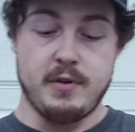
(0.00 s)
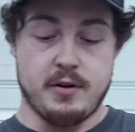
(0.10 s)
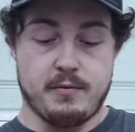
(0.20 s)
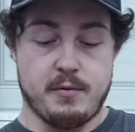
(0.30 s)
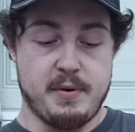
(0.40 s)

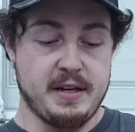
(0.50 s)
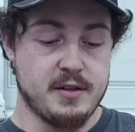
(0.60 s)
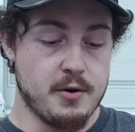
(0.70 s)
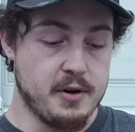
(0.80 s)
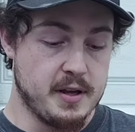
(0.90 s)
the
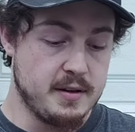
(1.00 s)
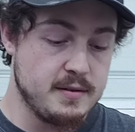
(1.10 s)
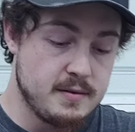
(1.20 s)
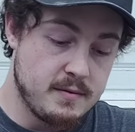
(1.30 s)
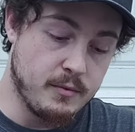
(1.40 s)
big
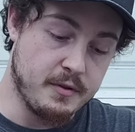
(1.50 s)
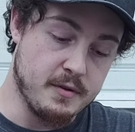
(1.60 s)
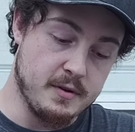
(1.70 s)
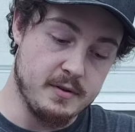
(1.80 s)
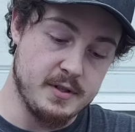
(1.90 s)
donut with
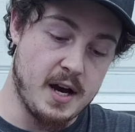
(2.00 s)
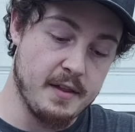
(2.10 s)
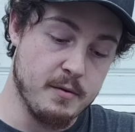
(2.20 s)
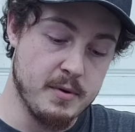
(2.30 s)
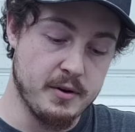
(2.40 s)
the
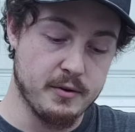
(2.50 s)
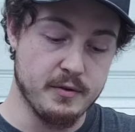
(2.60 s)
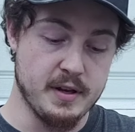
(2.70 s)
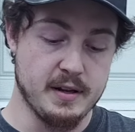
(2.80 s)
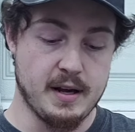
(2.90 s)
dot in the middle,
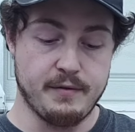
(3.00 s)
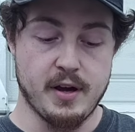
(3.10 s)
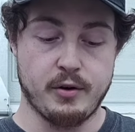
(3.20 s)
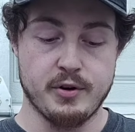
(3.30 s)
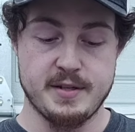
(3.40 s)
and then I've
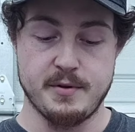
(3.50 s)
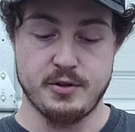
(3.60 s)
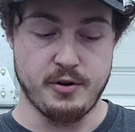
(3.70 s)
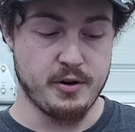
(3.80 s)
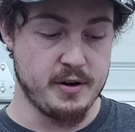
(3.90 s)
got a Christmas
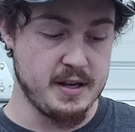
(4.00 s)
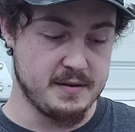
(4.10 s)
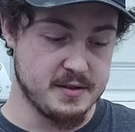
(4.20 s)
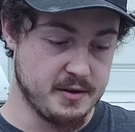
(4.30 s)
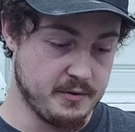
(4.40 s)
tree
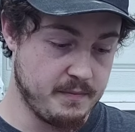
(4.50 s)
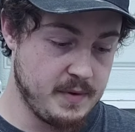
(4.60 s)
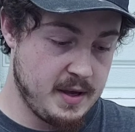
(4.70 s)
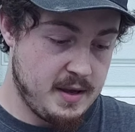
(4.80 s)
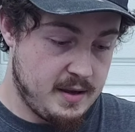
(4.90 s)
underneath.
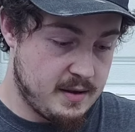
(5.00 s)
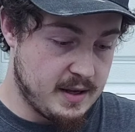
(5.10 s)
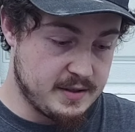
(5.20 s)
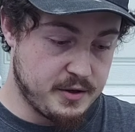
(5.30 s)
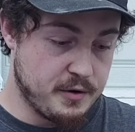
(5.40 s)
So
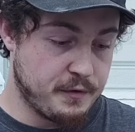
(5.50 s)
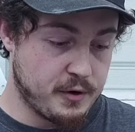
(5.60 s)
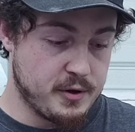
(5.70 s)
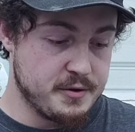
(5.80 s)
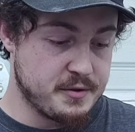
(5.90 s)
it's good
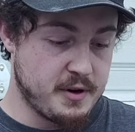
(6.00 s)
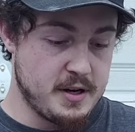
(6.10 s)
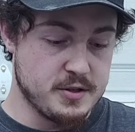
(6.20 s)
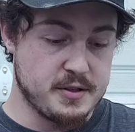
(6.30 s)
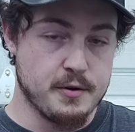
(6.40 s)
for close
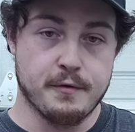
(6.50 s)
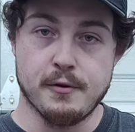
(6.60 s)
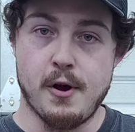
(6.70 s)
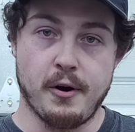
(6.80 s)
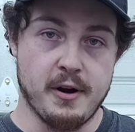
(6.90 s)
range. It's good
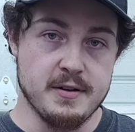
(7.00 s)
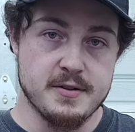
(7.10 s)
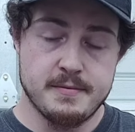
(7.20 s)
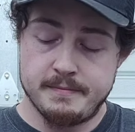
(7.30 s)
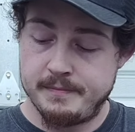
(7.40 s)
for long
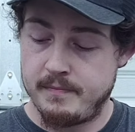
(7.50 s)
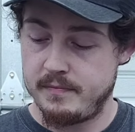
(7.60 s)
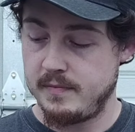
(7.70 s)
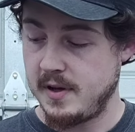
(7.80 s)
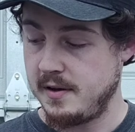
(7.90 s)
range.
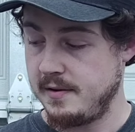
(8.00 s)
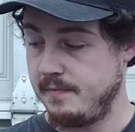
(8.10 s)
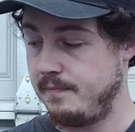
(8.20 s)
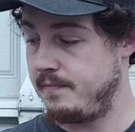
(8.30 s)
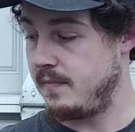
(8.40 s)

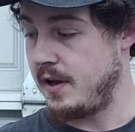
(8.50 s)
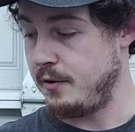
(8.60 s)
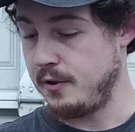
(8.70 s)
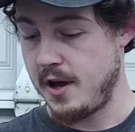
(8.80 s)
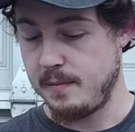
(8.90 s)
I
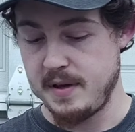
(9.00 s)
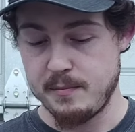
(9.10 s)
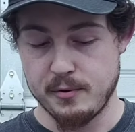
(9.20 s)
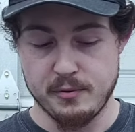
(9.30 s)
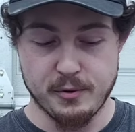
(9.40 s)
know a lot of
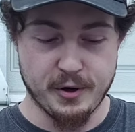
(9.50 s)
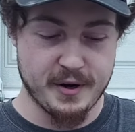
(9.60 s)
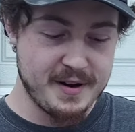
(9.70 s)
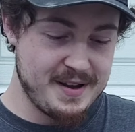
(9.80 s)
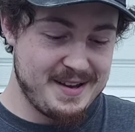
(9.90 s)
people
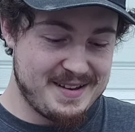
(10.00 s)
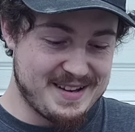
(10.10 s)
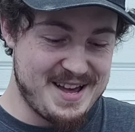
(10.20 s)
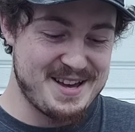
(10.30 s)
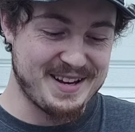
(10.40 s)
were
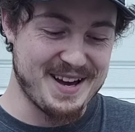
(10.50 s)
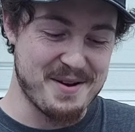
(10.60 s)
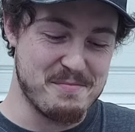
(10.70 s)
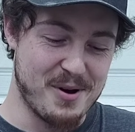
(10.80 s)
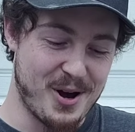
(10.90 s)

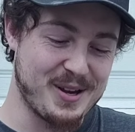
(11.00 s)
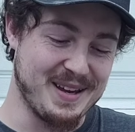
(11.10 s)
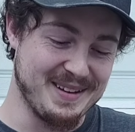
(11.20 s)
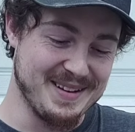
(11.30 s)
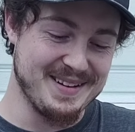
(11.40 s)
kind of
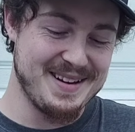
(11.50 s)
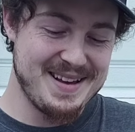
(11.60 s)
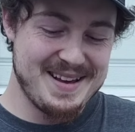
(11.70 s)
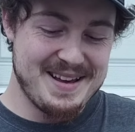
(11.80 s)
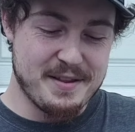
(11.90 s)
balking at
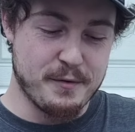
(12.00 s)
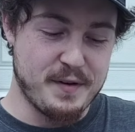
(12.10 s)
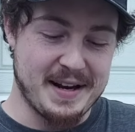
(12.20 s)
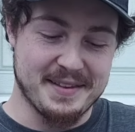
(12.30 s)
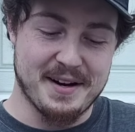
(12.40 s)
the
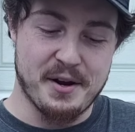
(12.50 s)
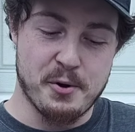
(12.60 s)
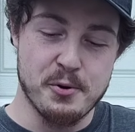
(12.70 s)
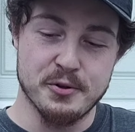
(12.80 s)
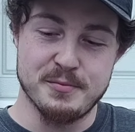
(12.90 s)
fact that I
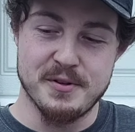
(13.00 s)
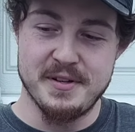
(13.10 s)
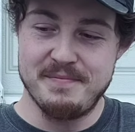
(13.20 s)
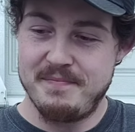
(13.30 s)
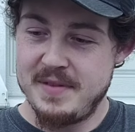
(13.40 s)
hold,
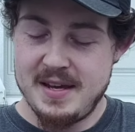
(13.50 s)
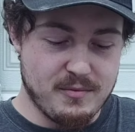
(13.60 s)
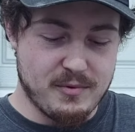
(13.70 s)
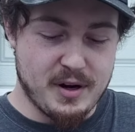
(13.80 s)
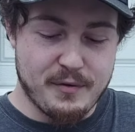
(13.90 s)
but
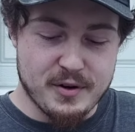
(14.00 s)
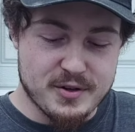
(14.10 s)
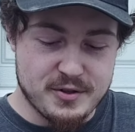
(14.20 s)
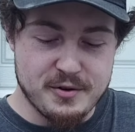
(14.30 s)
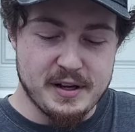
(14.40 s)
whenever
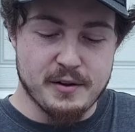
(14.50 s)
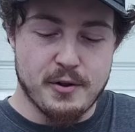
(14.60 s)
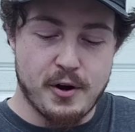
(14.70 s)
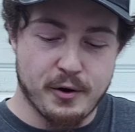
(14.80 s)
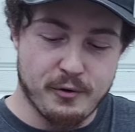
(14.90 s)
you're shooting at
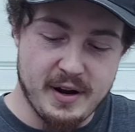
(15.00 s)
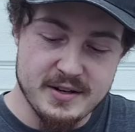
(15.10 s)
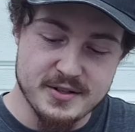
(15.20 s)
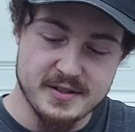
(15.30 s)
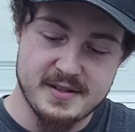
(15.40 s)
longer
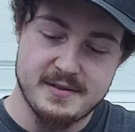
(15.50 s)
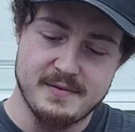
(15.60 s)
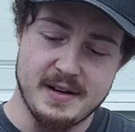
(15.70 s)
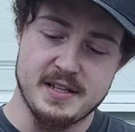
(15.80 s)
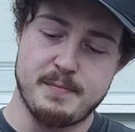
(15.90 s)
ranges,
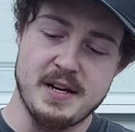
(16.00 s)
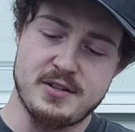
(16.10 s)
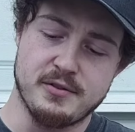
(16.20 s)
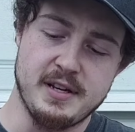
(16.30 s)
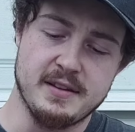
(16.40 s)
and
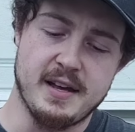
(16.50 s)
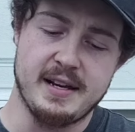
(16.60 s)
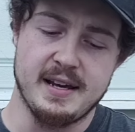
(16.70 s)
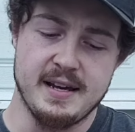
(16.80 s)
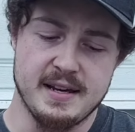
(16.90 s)
especially in
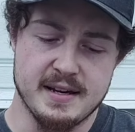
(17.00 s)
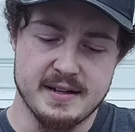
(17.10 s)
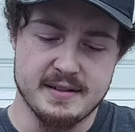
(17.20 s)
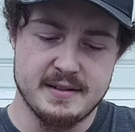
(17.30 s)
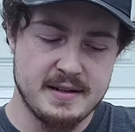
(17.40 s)
like
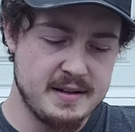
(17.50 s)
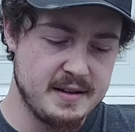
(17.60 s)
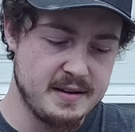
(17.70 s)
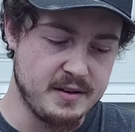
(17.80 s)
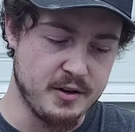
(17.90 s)

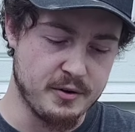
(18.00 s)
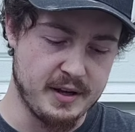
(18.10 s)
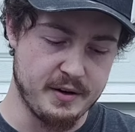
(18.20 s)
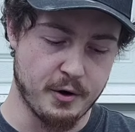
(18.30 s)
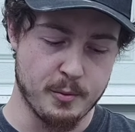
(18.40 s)

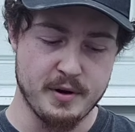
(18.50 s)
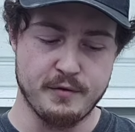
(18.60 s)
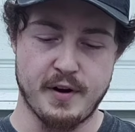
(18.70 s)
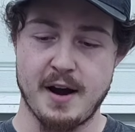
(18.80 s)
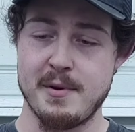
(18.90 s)
an urban
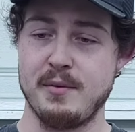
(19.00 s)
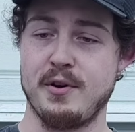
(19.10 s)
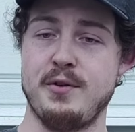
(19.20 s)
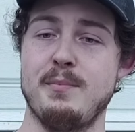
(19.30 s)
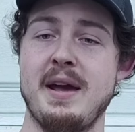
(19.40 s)
environment
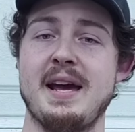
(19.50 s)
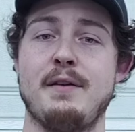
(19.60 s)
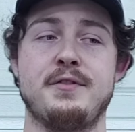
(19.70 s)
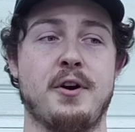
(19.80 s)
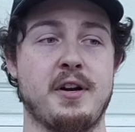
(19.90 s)
where you may
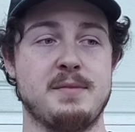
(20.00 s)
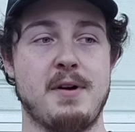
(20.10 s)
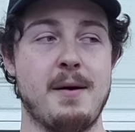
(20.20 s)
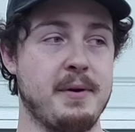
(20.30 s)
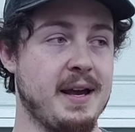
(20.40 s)
have targets
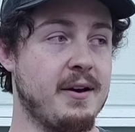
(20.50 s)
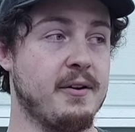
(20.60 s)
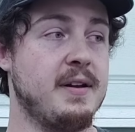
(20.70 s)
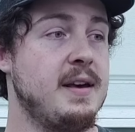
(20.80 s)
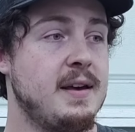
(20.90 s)
popping
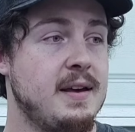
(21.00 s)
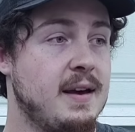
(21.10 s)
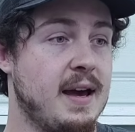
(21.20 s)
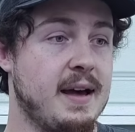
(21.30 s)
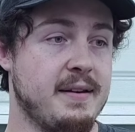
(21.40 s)
out
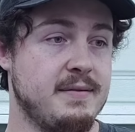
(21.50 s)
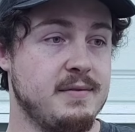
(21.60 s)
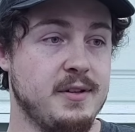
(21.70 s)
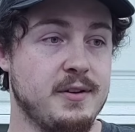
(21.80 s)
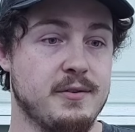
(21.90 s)

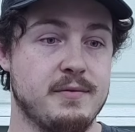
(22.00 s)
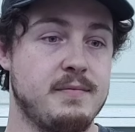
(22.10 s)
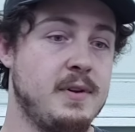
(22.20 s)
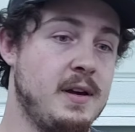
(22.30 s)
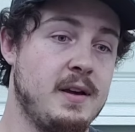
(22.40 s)
at
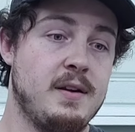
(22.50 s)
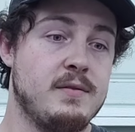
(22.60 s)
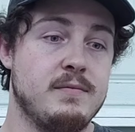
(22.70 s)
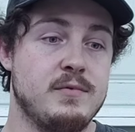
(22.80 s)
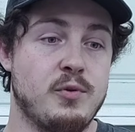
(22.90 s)

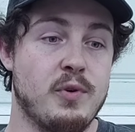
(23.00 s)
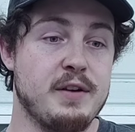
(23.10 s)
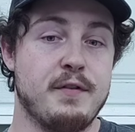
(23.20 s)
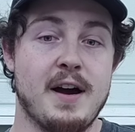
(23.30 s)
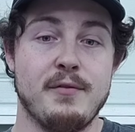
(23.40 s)

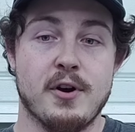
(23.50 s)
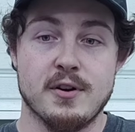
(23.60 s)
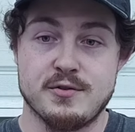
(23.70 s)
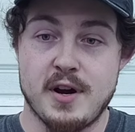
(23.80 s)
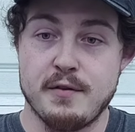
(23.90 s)
25
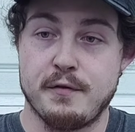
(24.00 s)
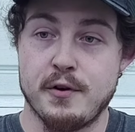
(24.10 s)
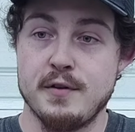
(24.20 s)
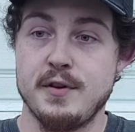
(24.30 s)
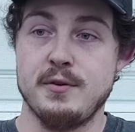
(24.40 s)
yards right in
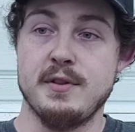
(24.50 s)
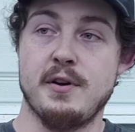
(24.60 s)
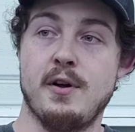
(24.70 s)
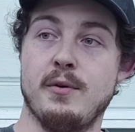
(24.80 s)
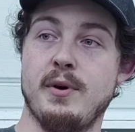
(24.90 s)
front of you, and
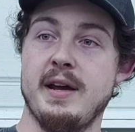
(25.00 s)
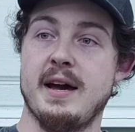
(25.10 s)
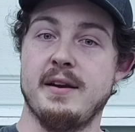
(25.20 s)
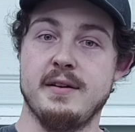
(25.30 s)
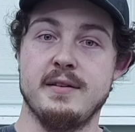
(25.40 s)
then all the way
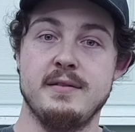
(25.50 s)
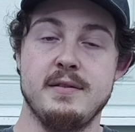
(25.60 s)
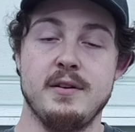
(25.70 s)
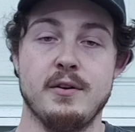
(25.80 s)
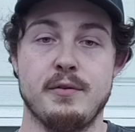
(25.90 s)
out
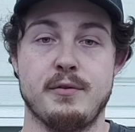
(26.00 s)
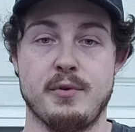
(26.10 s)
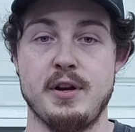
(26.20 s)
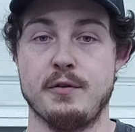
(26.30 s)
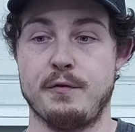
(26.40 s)
at
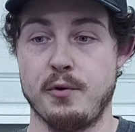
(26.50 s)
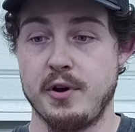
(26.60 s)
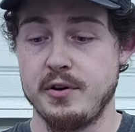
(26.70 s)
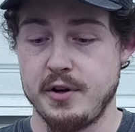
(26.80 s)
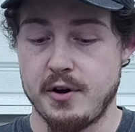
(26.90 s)
300 or
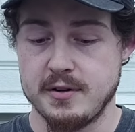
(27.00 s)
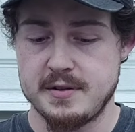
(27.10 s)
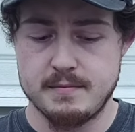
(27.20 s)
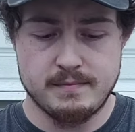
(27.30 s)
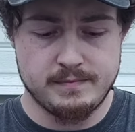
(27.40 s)
400
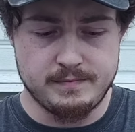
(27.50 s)
yards,